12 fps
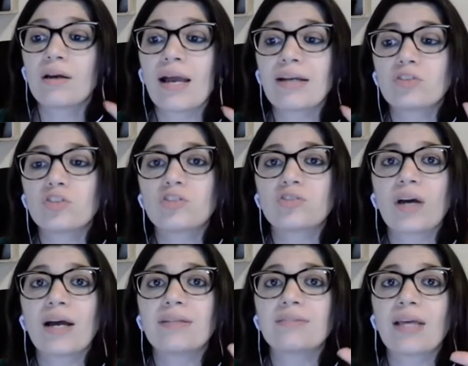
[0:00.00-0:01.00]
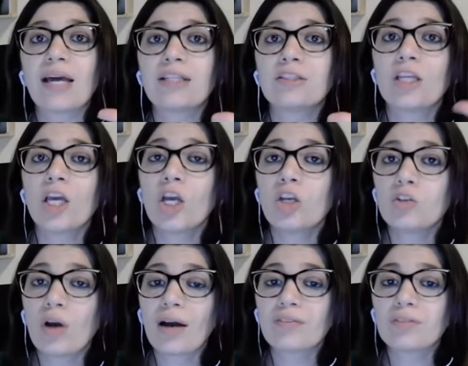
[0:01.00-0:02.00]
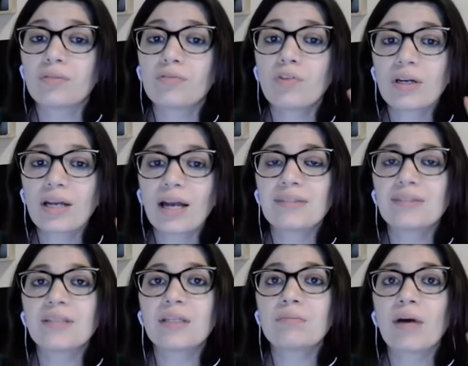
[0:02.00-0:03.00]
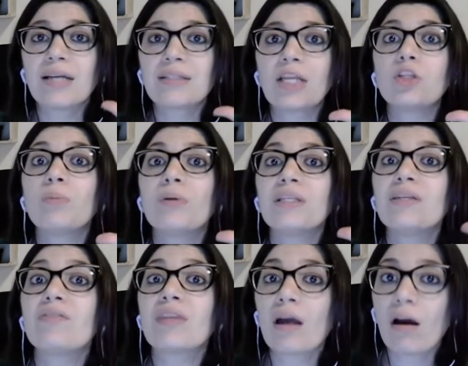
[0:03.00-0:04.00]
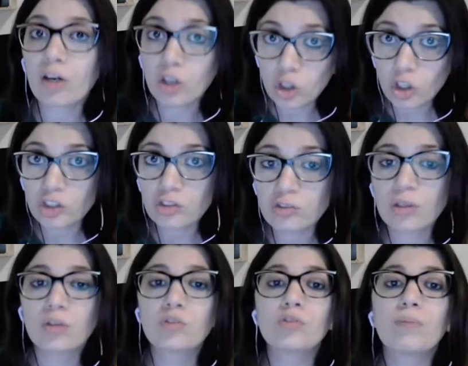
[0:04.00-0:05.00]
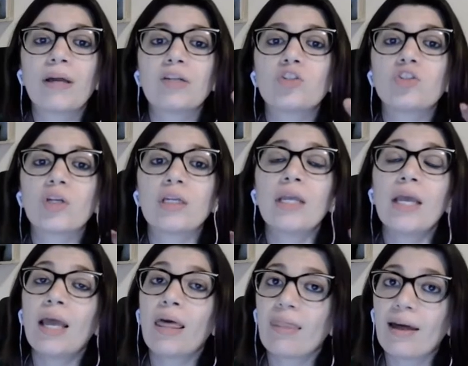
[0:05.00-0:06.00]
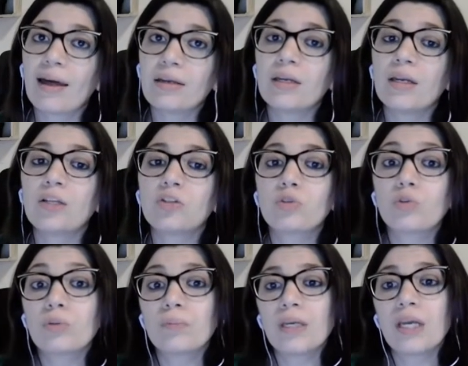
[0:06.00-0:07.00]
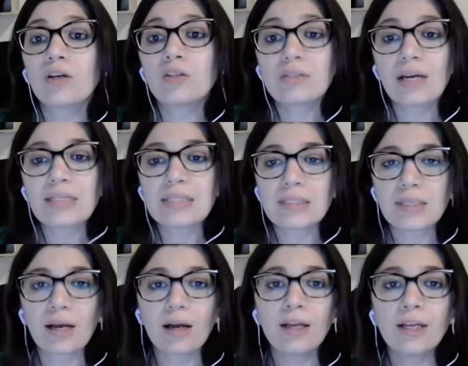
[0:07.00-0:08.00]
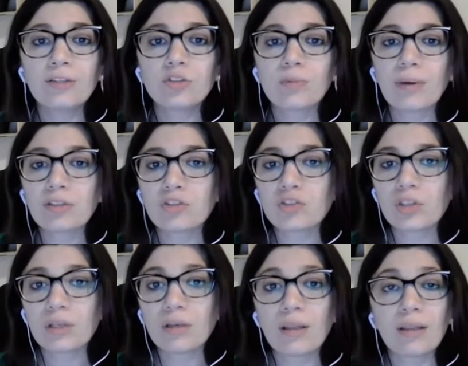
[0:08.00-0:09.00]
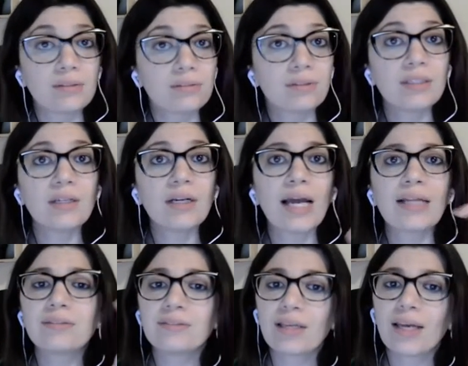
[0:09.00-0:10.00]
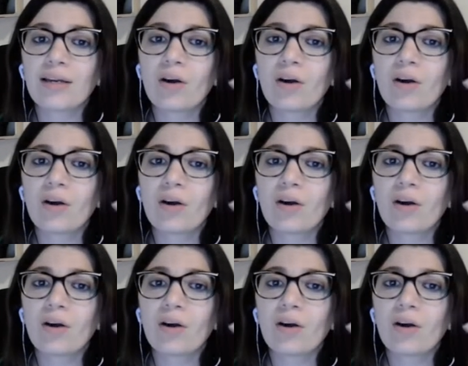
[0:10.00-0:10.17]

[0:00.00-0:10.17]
exercise and you have some forecasts in mind and you believe they are good to mention, then it would be a good idea to mention this here and say,